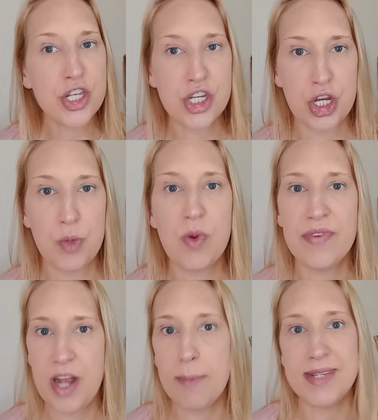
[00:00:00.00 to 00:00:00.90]
do with
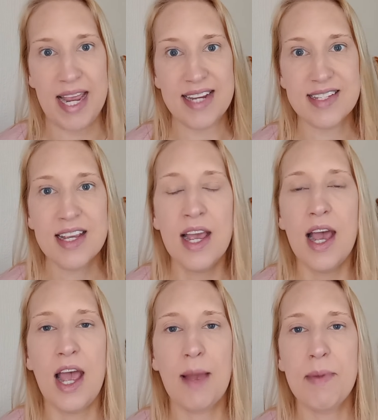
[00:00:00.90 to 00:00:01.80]
an update.
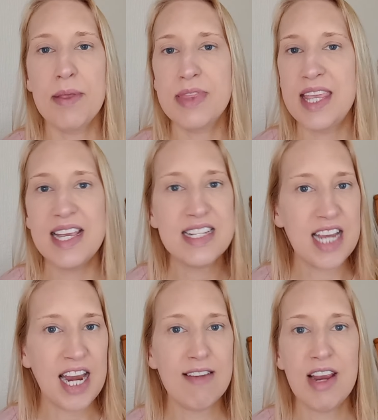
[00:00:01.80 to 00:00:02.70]
The
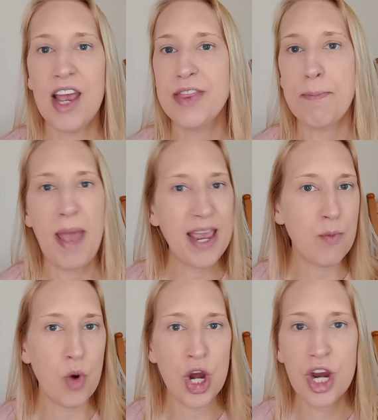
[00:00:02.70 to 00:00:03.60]
interior, the
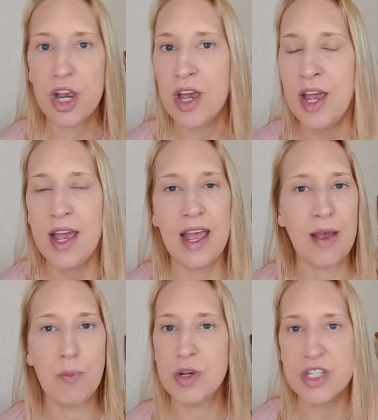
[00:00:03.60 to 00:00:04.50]
paintwork
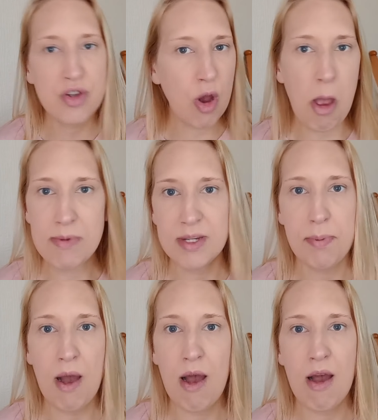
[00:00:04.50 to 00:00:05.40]
was not up to
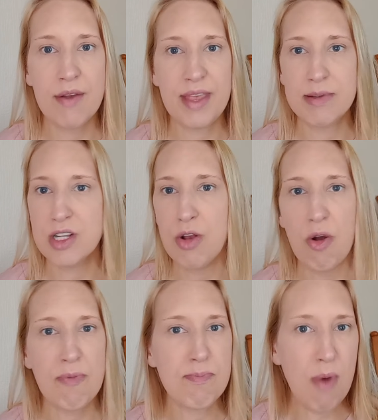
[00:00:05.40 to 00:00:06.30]
par. There was a
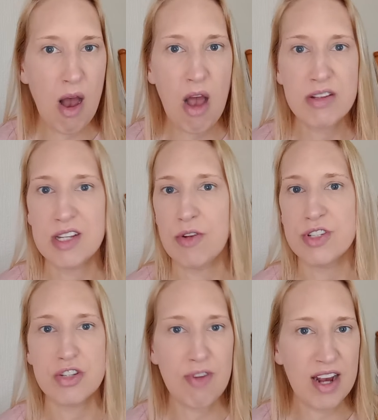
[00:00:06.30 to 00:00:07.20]
lot of marks, a lot of
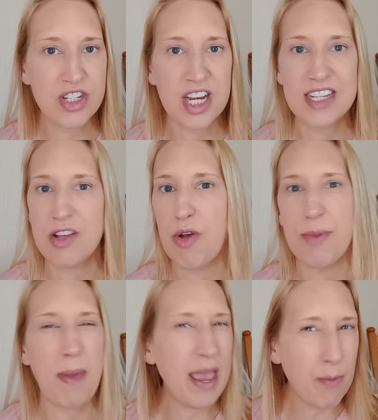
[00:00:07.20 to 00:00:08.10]
scratches, a lot of
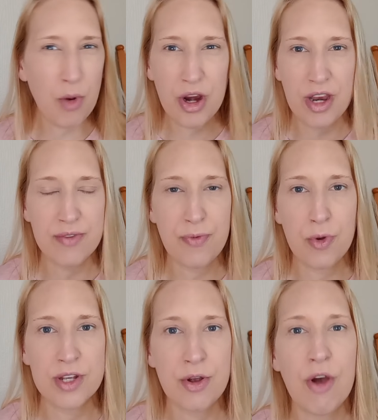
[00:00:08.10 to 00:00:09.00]
the paintwork had
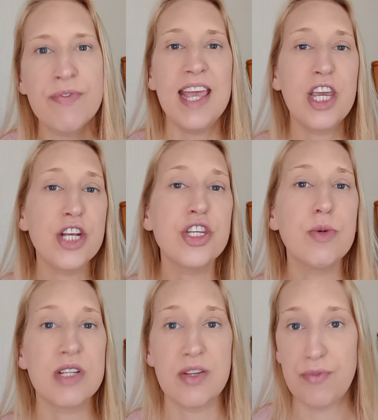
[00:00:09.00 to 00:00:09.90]
fallen off. It could
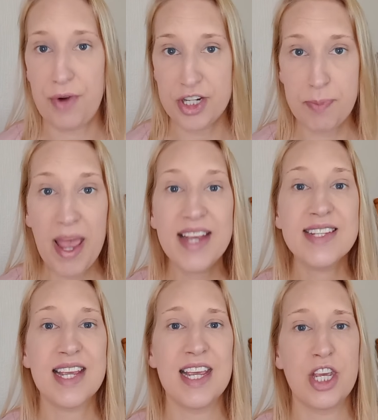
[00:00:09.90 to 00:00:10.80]
do with some fresh
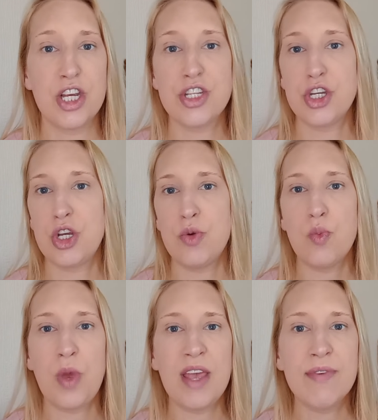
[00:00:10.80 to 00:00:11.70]
paint. It could do
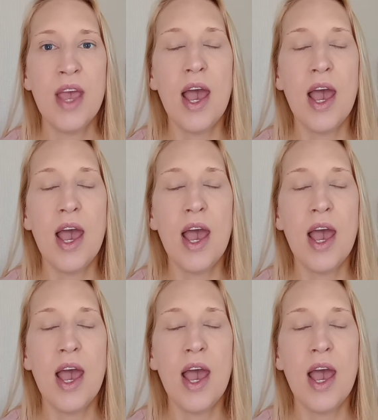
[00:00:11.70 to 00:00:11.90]
with